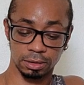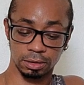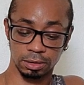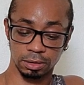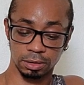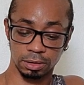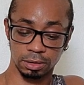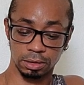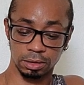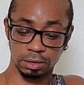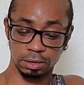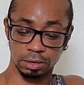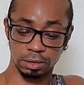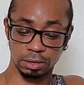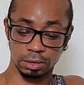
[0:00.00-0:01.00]

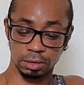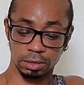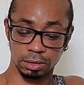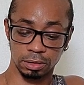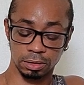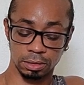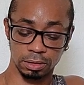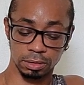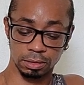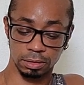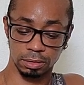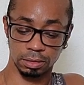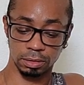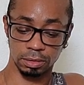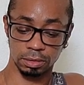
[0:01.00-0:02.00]

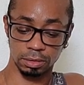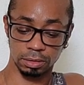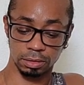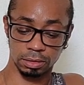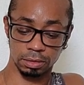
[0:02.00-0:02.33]
No one is speaking in this clip.